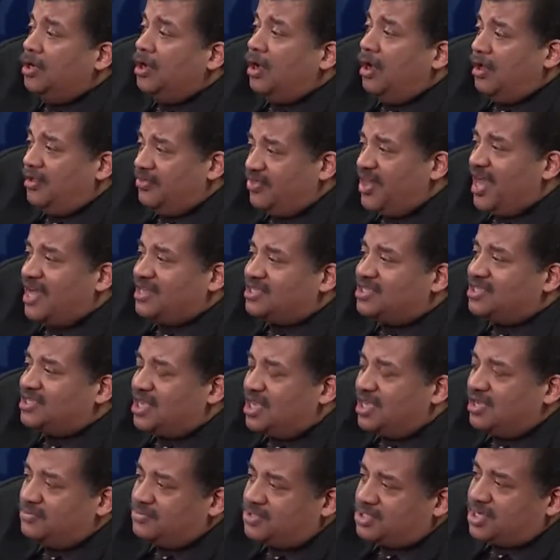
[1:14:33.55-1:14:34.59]
on that
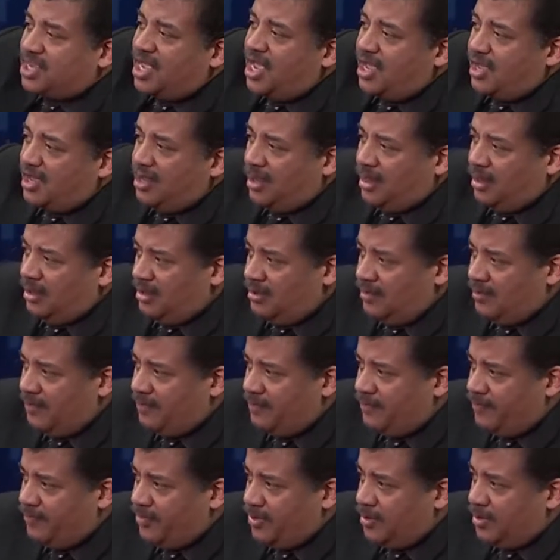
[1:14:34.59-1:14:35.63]
same scale,
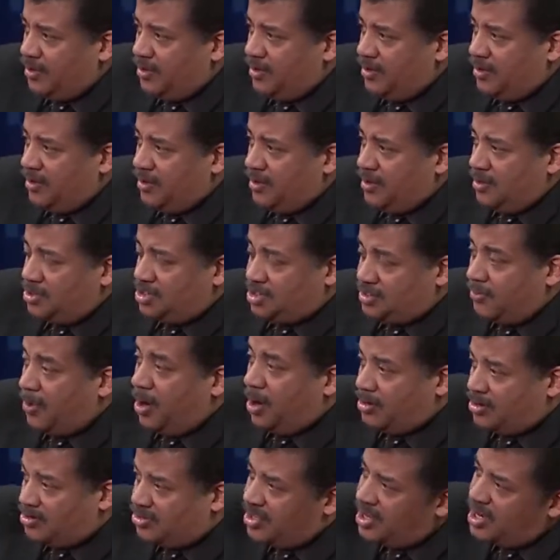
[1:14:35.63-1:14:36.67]

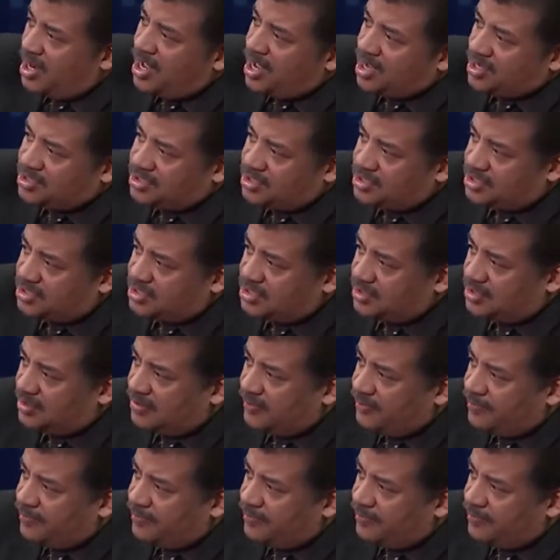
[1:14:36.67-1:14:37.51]
smarter than us.